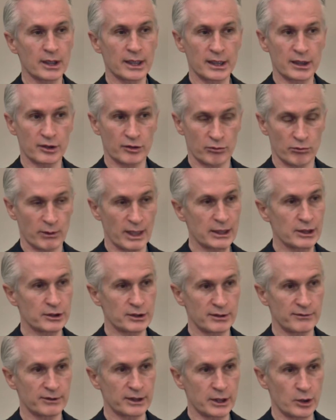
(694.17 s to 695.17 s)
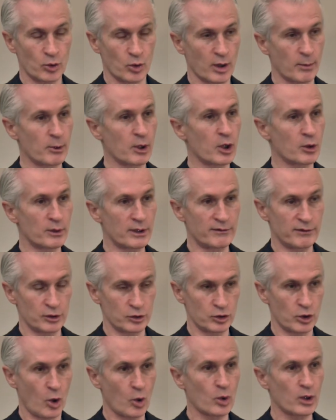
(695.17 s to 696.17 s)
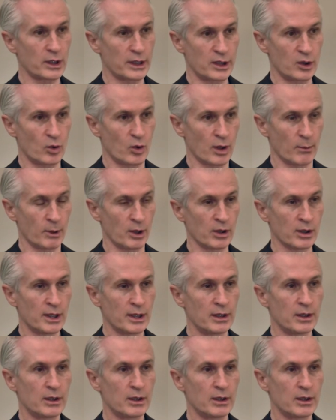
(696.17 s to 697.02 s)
and it's relatively normal or even totally normal.